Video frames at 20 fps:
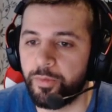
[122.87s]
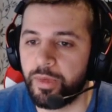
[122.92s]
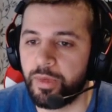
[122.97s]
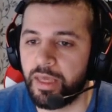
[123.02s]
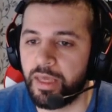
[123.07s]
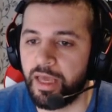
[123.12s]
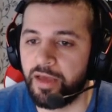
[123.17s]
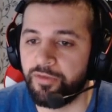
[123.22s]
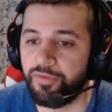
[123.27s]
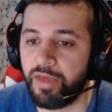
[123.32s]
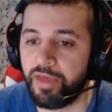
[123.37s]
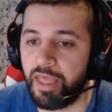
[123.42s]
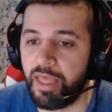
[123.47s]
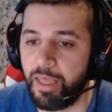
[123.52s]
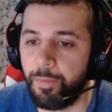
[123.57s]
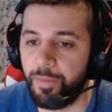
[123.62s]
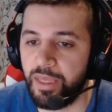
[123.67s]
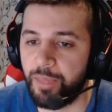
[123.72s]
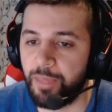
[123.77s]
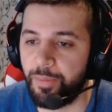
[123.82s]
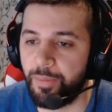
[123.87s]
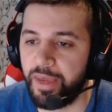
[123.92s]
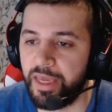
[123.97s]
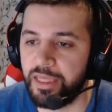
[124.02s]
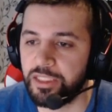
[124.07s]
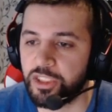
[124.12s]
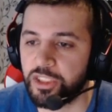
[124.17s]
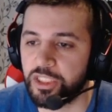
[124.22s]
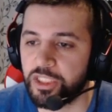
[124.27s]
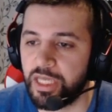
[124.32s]
We have Epic
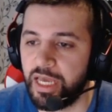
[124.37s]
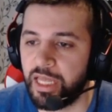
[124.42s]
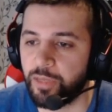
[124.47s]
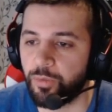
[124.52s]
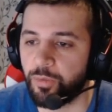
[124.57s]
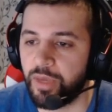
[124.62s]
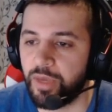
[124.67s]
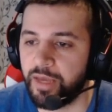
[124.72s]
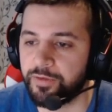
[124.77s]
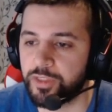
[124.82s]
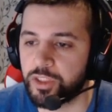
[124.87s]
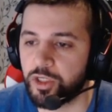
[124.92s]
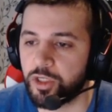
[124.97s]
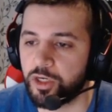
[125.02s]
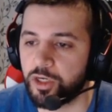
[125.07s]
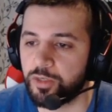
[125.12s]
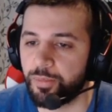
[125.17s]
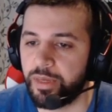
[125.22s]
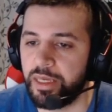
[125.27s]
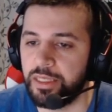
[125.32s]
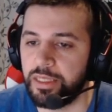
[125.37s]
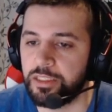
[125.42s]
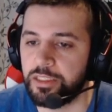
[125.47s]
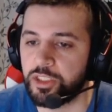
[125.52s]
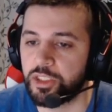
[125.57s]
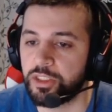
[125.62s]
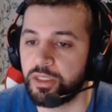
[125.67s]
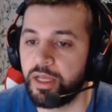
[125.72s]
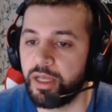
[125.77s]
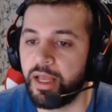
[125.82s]
Page and we have Start
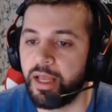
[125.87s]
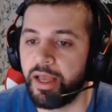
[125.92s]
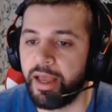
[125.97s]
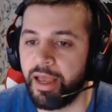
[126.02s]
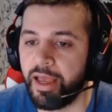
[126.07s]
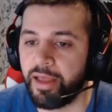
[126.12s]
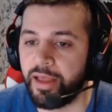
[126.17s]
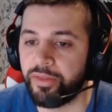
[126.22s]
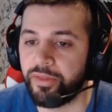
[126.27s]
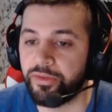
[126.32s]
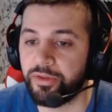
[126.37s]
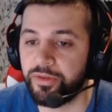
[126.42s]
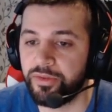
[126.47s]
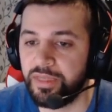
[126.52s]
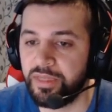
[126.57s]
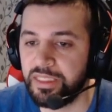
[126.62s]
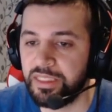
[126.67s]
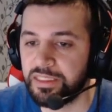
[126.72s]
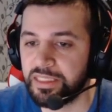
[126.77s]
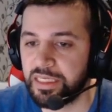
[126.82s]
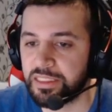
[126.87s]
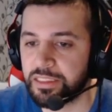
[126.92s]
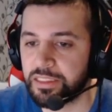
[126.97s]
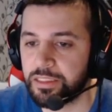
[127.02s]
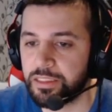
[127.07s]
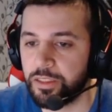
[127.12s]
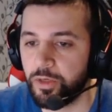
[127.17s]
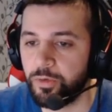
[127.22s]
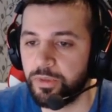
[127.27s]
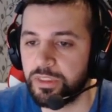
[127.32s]
Page. And this
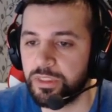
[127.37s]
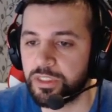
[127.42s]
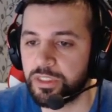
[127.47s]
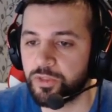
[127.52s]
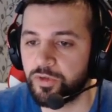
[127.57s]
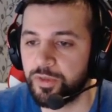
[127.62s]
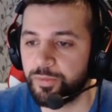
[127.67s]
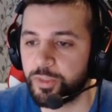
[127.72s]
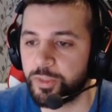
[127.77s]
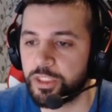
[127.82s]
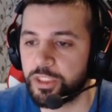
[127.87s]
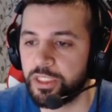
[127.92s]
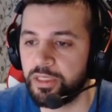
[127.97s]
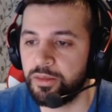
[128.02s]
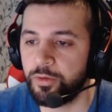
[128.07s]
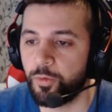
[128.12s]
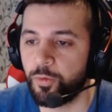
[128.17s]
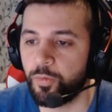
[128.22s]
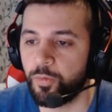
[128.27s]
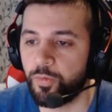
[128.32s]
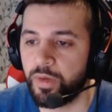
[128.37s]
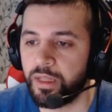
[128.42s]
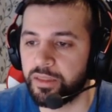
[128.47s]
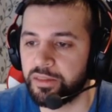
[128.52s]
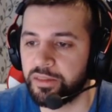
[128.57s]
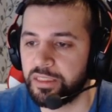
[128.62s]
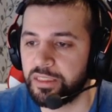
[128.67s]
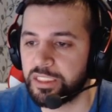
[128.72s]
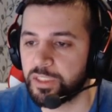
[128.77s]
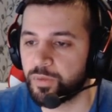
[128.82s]
has no description
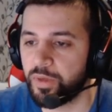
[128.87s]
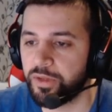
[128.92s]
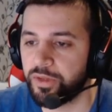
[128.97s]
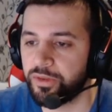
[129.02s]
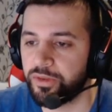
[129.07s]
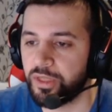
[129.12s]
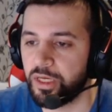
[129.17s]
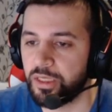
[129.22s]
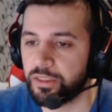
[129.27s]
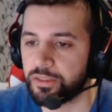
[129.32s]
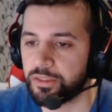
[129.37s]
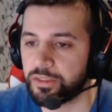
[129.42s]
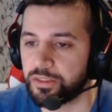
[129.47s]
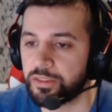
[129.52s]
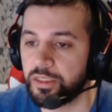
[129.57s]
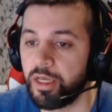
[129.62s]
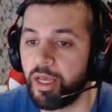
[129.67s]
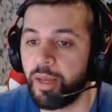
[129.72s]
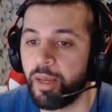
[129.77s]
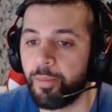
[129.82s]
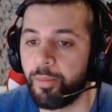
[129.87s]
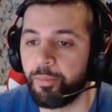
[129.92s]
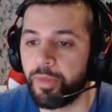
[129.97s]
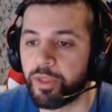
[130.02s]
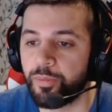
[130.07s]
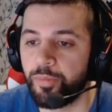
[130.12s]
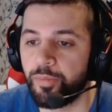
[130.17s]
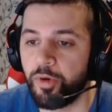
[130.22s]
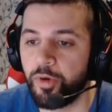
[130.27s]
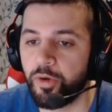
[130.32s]
while this one does.
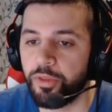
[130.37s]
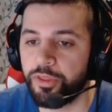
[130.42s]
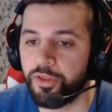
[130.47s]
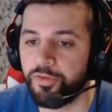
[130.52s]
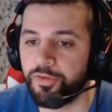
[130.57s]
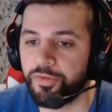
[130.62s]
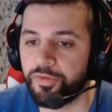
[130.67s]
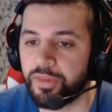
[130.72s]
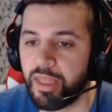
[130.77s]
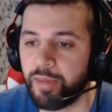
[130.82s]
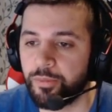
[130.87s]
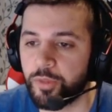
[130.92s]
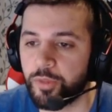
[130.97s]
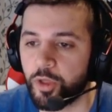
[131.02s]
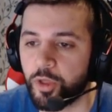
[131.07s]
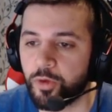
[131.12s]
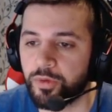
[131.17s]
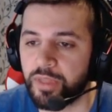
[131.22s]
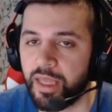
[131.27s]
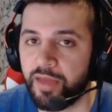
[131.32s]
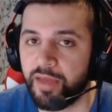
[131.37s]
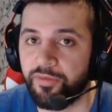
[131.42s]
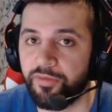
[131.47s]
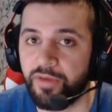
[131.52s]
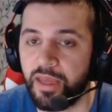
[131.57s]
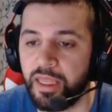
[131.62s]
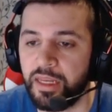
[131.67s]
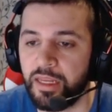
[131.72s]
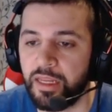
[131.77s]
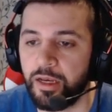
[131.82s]
But both of them don't
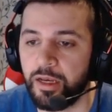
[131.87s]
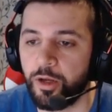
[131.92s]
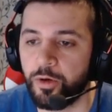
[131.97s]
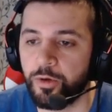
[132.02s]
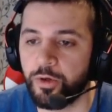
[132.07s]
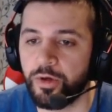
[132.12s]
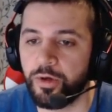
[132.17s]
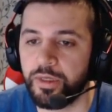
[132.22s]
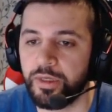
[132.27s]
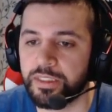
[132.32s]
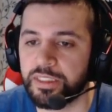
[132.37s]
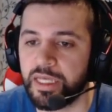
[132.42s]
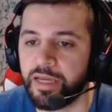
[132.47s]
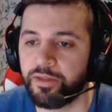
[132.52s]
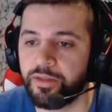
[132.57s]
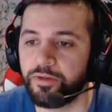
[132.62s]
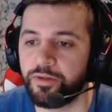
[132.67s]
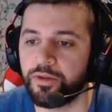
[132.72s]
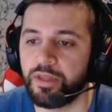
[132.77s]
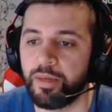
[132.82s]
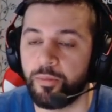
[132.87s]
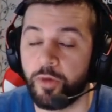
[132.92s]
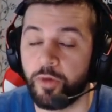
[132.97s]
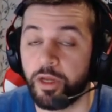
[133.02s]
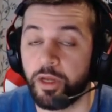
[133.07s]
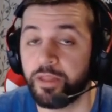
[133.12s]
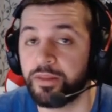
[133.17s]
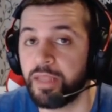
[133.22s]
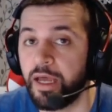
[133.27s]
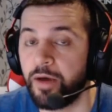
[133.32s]
have any logo assigned to them
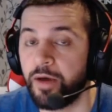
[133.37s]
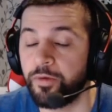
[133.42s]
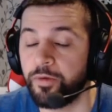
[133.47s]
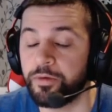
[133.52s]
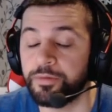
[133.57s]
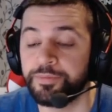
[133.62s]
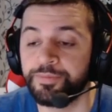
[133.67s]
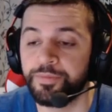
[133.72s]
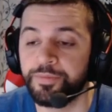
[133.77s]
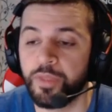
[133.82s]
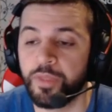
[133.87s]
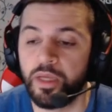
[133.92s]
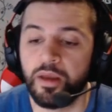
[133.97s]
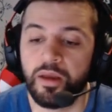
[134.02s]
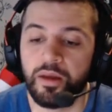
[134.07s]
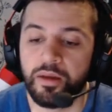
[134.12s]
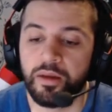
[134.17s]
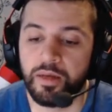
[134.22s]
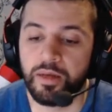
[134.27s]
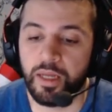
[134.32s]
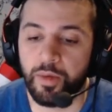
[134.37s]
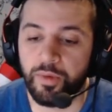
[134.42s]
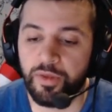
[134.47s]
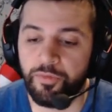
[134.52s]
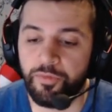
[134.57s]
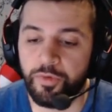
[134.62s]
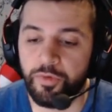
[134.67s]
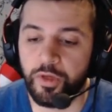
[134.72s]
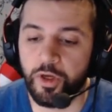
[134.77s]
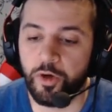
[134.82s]
right now. Now
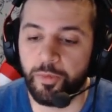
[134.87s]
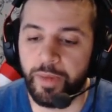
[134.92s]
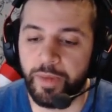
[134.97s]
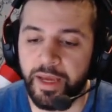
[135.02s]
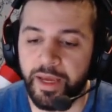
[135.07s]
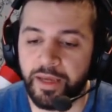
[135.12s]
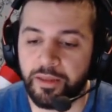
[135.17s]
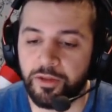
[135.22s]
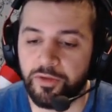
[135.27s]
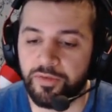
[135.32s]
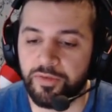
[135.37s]
if we go back